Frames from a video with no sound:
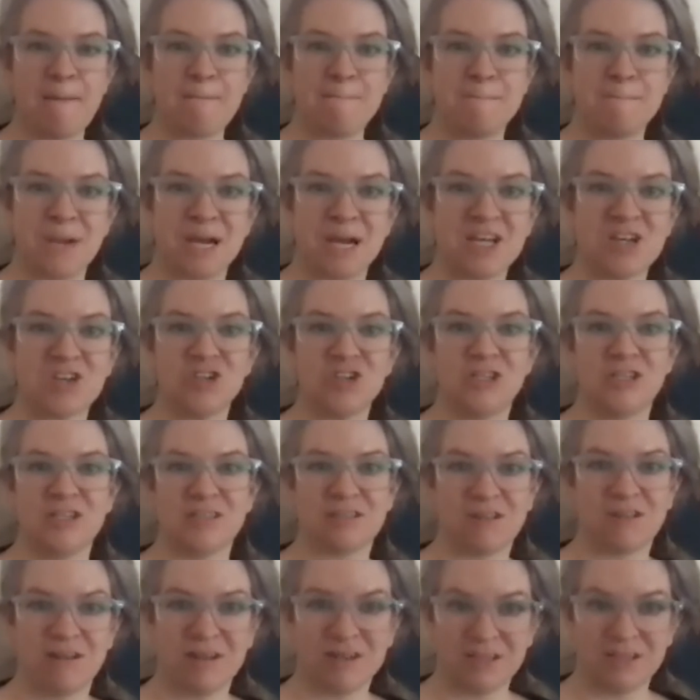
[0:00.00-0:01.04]
much
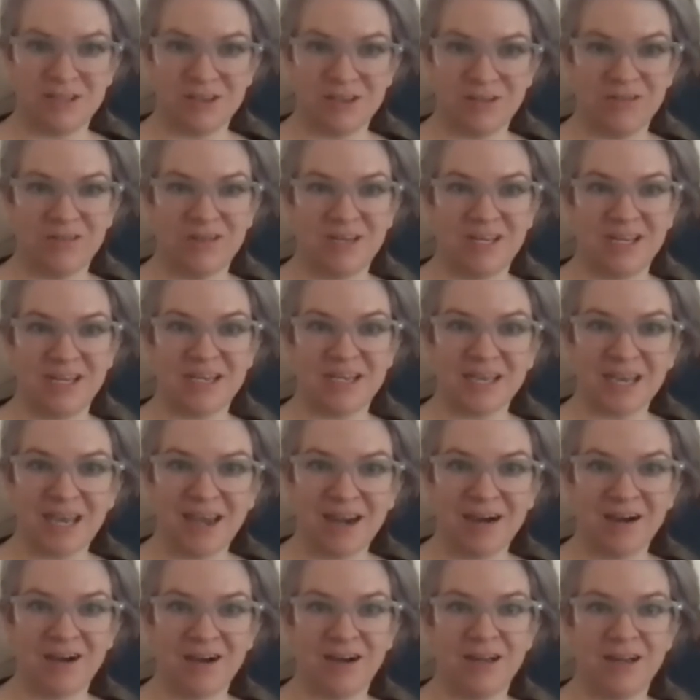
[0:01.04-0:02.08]
discontinuity in
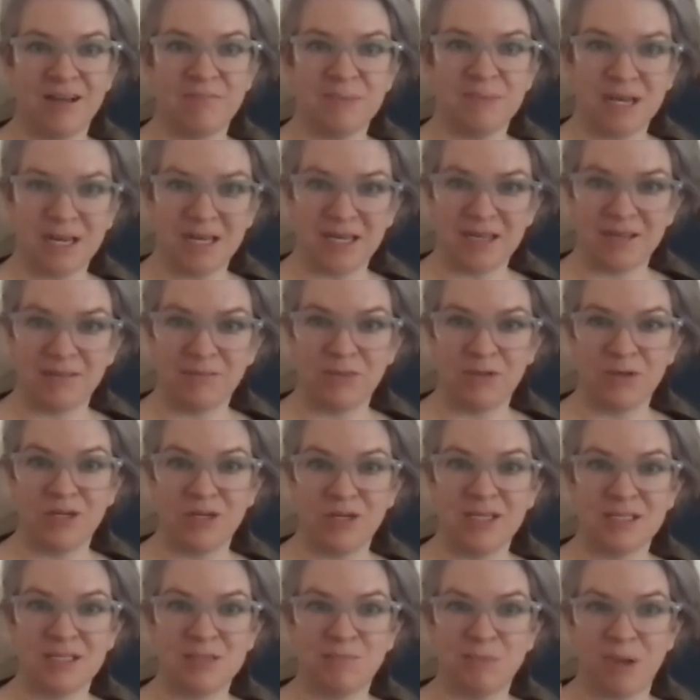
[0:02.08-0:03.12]
care in many
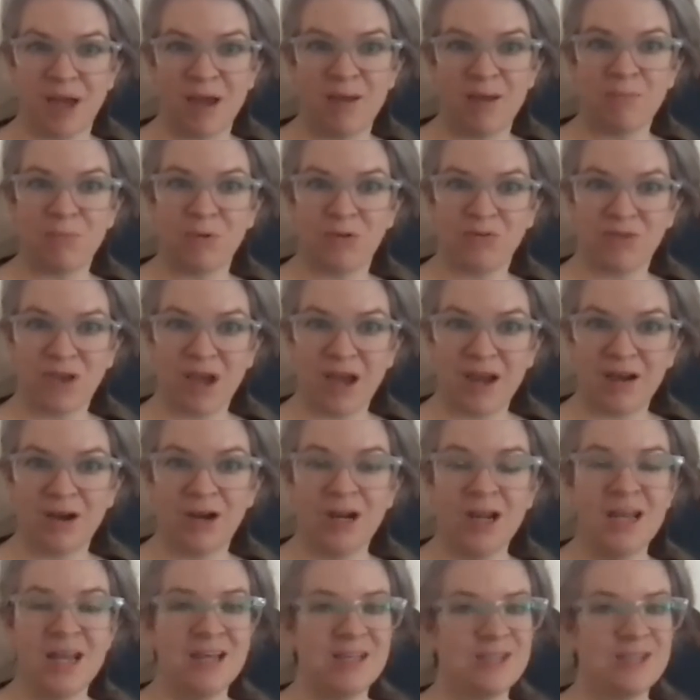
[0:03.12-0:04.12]
communities by a provider.